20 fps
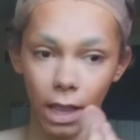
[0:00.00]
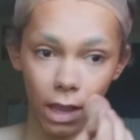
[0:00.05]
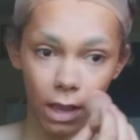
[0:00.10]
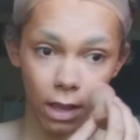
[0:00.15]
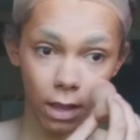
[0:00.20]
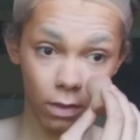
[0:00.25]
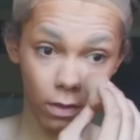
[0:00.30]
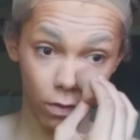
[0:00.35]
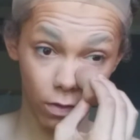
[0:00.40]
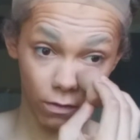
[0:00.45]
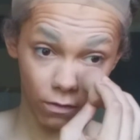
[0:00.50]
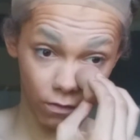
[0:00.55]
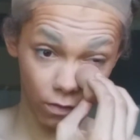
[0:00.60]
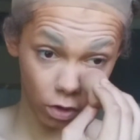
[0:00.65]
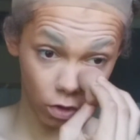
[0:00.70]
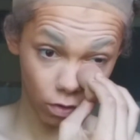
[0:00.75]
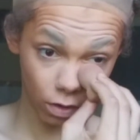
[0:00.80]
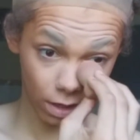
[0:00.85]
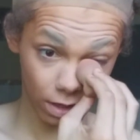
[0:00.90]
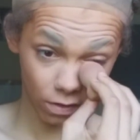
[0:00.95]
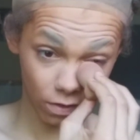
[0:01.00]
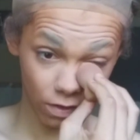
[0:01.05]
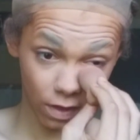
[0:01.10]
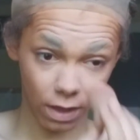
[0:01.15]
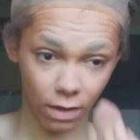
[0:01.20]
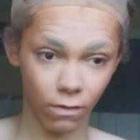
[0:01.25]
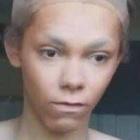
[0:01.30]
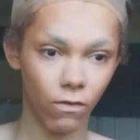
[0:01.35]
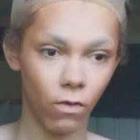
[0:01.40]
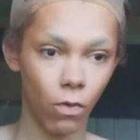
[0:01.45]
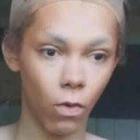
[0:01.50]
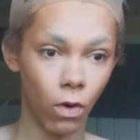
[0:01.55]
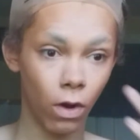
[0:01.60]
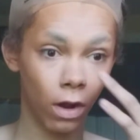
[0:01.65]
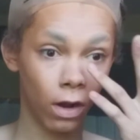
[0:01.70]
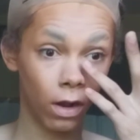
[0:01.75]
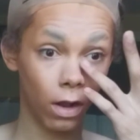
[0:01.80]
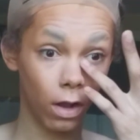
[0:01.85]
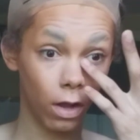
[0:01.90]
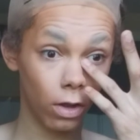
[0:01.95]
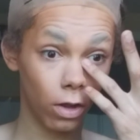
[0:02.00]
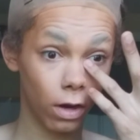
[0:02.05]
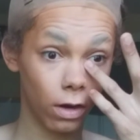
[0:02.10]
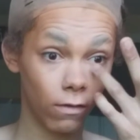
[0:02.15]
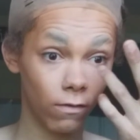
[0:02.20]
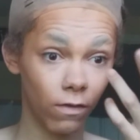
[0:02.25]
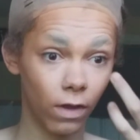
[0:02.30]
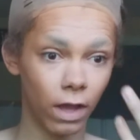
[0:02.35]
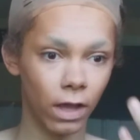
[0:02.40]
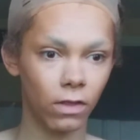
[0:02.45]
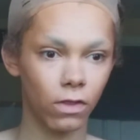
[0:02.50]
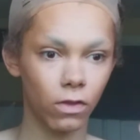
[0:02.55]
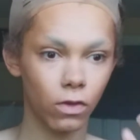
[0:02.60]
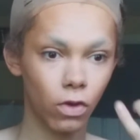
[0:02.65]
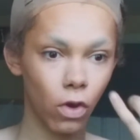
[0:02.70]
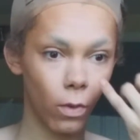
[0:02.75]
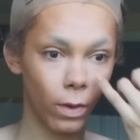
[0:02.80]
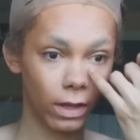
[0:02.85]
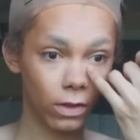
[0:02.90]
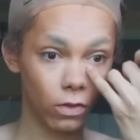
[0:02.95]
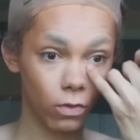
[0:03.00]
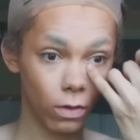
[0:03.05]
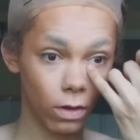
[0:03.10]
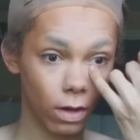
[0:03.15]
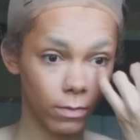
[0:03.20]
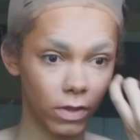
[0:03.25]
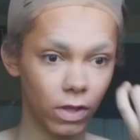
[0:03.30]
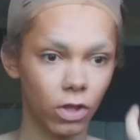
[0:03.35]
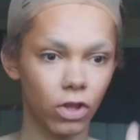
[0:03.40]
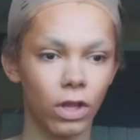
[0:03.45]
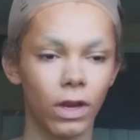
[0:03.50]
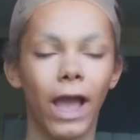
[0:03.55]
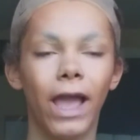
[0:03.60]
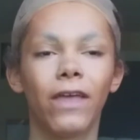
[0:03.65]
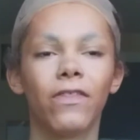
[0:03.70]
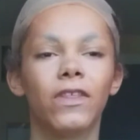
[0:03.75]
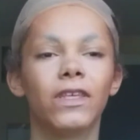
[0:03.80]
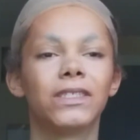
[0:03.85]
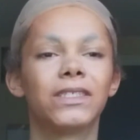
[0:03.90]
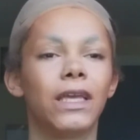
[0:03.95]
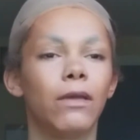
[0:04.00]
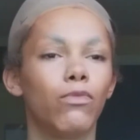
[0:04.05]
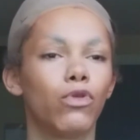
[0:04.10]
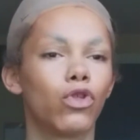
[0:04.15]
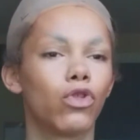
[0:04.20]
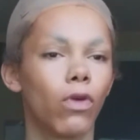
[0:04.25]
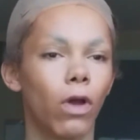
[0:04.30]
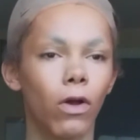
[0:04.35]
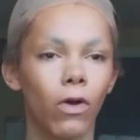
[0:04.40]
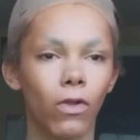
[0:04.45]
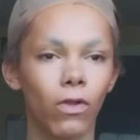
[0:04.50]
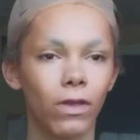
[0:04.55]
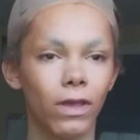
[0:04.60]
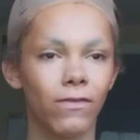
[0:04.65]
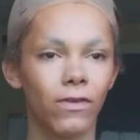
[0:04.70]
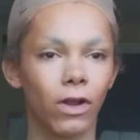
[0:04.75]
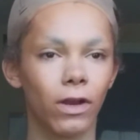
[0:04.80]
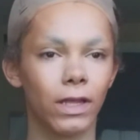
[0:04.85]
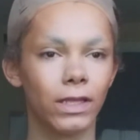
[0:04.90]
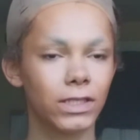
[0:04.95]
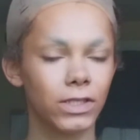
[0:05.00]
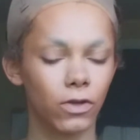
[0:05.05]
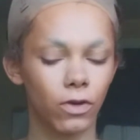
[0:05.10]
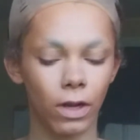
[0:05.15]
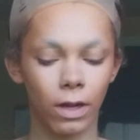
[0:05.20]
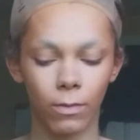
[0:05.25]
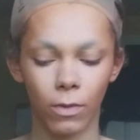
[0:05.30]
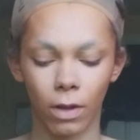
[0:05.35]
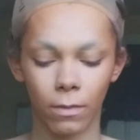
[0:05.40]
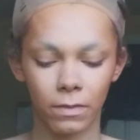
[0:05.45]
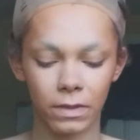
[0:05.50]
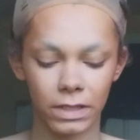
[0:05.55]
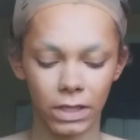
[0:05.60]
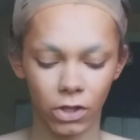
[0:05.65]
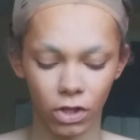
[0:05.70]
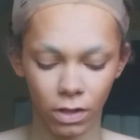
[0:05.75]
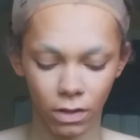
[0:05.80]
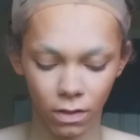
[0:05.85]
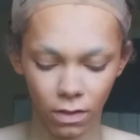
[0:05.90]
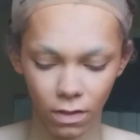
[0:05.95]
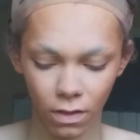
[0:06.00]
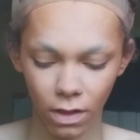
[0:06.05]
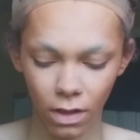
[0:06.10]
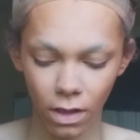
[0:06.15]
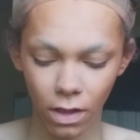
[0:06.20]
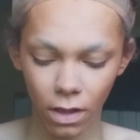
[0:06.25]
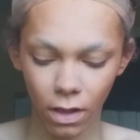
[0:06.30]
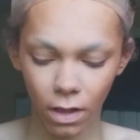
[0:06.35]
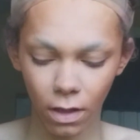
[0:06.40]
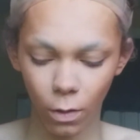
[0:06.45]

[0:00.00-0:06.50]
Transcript: And the frustrating thing for a lot of us going into a competition, I had the same struggle even on Instagram competitions.